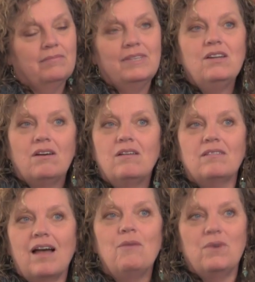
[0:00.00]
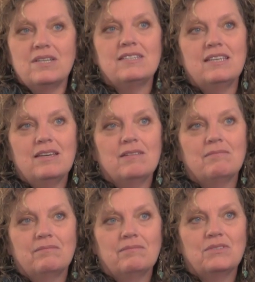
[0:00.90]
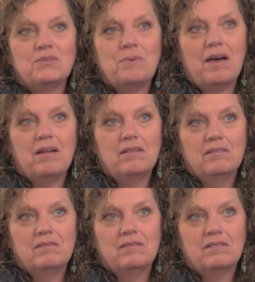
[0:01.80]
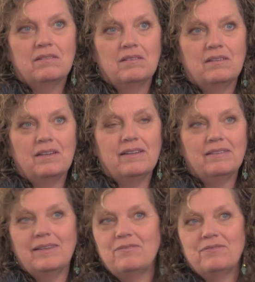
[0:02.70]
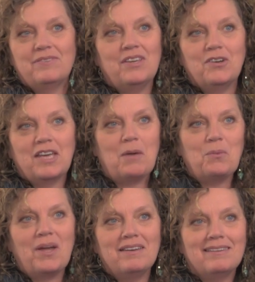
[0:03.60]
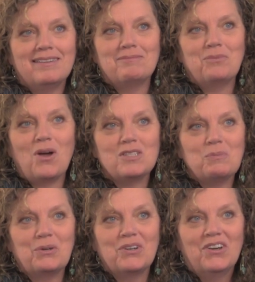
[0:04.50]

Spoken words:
you know, I want to see him do well and live here in Cape Breton and prosper.